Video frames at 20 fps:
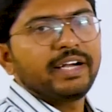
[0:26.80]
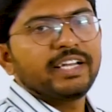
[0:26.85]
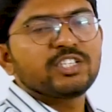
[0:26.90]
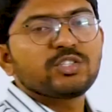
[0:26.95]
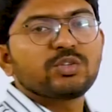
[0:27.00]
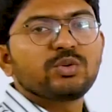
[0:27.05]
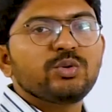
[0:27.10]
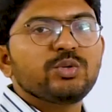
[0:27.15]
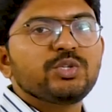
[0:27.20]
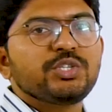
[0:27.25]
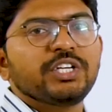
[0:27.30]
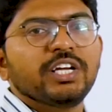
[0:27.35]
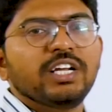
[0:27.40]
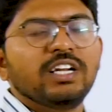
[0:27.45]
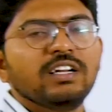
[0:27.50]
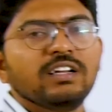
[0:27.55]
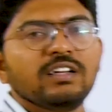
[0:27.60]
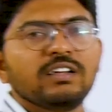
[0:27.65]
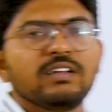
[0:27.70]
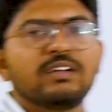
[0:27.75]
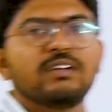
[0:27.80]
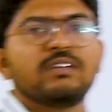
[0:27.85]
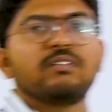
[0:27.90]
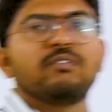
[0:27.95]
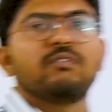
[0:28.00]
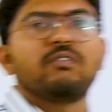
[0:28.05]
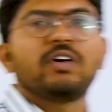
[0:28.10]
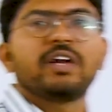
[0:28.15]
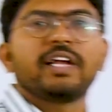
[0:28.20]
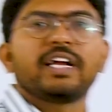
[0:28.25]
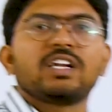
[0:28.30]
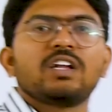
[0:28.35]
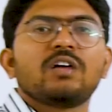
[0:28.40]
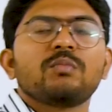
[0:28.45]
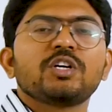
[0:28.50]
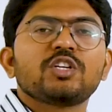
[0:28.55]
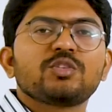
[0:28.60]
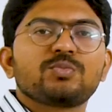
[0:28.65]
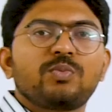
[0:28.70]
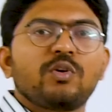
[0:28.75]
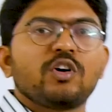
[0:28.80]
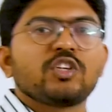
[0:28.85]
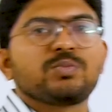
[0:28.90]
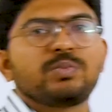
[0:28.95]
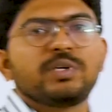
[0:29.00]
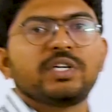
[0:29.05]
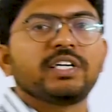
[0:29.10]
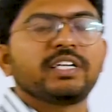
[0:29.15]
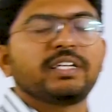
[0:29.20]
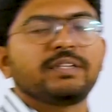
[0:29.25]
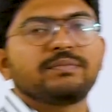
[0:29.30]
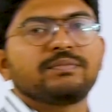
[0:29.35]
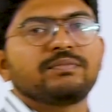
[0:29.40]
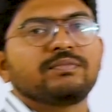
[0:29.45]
is crucial for economic prosperity.